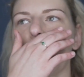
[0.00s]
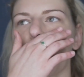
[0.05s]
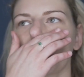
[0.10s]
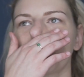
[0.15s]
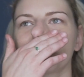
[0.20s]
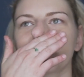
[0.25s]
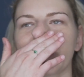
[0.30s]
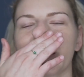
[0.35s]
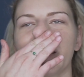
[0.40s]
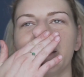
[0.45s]
I
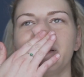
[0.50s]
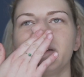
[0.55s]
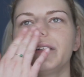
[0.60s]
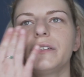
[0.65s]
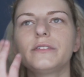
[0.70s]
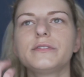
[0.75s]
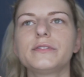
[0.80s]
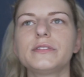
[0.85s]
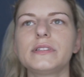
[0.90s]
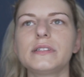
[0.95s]
was kind
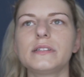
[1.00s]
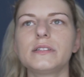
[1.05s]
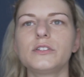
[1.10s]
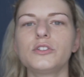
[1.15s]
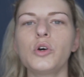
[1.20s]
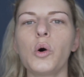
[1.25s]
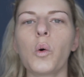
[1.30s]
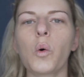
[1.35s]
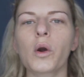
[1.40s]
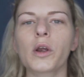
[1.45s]
of
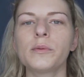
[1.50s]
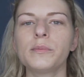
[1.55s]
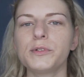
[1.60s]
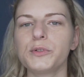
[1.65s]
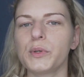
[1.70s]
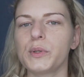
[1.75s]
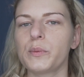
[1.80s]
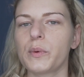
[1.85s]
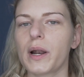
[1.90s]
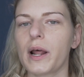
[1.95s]
torn
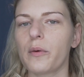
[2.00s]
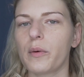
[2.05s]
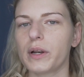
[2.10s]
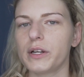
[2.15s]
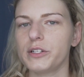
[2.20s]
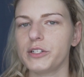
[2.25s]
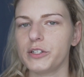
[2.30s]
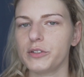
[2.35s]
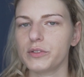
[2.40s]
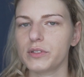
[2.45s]
between what I
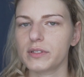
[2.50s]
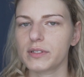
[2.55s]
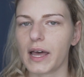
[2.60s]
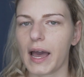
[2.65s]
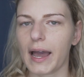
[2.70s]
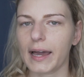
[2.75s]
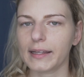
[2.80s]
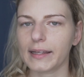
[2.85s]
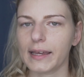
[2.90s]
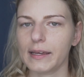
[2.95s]
wanted to use as a
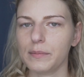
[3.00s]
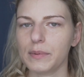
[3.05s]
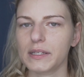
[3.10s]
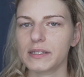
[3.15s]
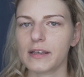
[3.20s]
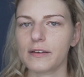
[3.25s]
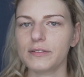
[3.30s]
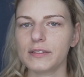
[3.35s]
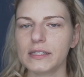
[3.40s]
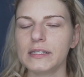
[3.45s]
highlight
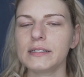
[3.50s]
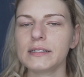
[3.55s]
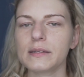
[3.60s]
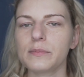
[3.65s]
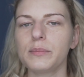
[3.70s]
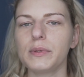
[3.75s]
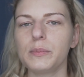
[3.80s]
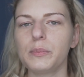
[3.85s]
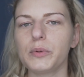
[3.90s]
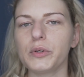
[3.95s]
because I've seen
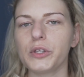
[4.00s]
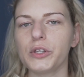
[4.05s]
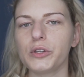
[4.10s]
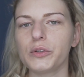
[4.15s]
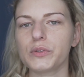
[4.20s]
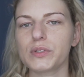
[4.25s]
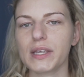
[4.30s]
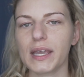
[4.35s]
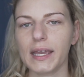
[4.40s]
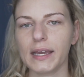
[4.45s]
some people
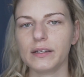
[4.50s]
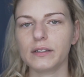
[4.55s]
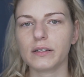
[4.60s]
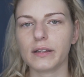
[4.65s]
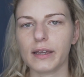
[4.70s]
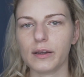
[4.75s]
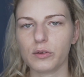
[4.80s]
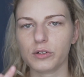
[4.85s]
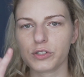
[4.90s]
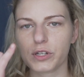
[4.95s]
use
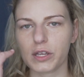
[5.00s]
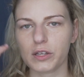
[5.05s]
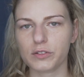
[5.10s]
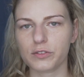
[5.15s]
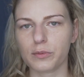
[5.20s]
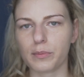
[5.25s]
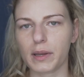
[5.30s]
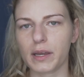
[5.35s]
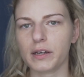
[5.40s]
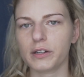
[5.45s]
Candlelight, which I use
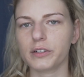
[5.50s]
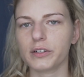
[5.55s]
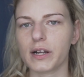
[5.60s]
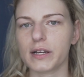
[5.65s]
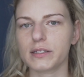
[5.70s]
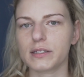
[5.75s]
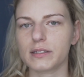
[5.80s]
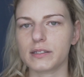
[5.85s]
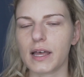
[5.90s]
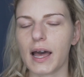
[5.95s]
for my under
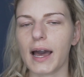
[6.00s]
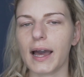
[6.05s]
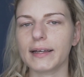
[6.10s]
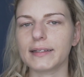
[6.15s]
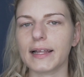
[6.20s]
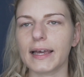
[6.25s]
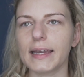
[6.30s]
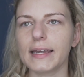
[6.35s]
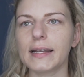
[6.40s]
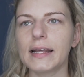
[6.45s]
eyes, as a
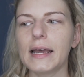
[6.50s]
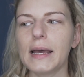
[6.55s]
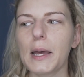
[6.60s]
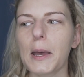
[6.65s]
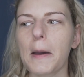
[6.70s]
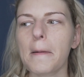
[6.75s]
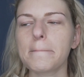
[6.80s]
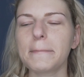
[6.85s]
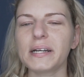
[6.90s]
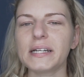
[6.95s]
highlight,
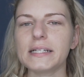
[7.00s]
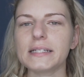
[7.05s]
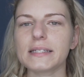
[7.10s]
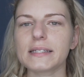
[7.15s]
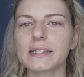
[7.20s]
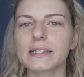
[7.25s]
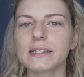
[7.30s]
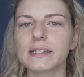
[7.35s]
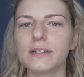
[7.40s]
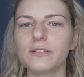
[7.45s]
but
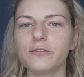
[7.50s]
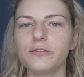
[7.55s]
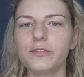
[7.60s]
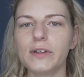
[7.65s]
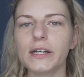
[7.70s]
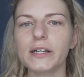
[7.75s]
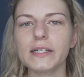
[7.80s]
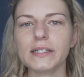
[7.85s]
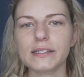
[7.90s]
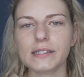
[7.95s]
it's
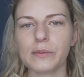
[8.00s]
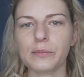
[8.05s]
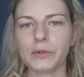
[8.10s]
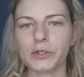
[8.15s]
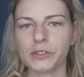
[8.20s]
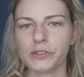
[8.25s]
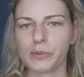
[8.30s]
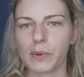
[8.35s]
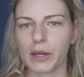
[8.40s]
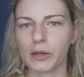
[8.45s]
very
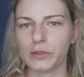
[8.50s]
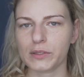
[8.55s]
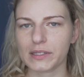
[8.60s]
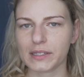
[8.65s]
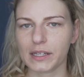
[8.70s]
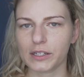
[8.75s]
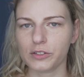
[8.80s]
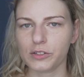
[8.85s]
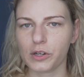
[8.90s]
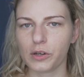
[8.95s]
similar to my own
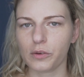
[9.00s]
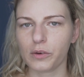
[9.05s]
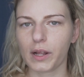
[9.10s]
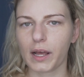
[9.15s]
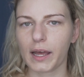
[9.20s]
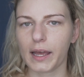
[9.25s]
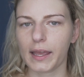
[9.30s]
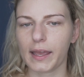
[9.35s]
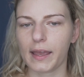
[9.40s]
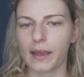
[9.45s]
skin tone.
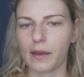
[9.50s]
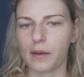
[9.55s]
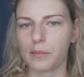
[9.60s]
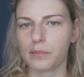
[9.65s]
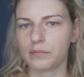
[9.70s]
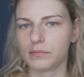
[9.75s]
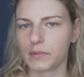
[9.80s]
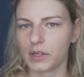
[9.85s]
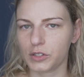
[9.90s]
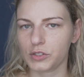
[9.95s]
I
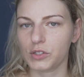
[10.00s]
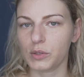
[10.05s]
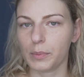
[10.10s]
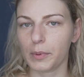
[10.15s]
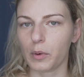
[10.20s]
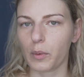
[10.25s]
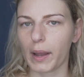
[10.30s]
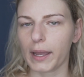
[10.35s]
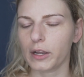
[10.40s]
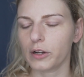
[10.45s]
am a
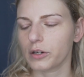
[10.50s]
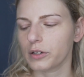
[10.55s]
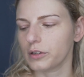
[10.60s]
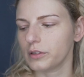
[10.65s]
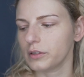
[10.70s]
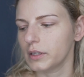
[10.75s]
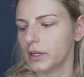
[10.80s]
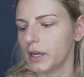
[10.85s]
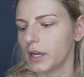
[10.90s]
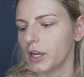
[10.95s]
super white
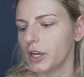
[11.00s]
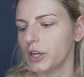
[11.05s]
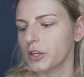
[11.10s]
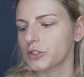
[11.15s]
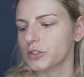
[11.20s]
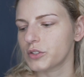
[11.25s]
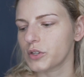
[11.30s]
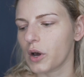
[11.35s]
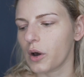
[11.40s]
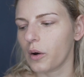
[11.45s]
girl,
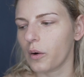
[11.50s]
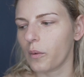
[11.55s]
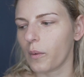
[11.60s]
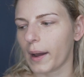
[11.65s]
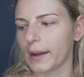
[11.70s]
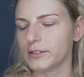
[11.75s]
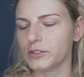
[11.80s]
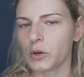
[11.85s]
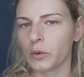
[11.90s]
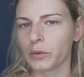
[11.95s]
so
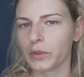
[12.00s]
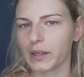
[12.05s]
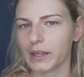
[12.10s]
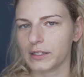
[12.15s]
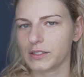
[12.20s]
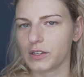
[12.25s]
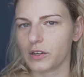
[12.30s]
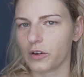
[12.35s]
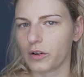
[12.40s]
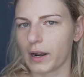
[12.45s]
I don't think
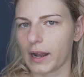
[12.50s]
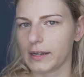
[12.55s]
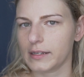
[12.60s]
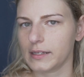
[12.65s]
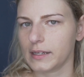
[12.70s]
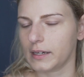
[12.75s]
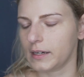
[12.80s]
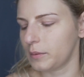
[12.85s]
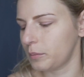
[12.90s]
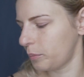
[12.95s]
it's a good
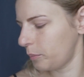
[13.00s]
idea,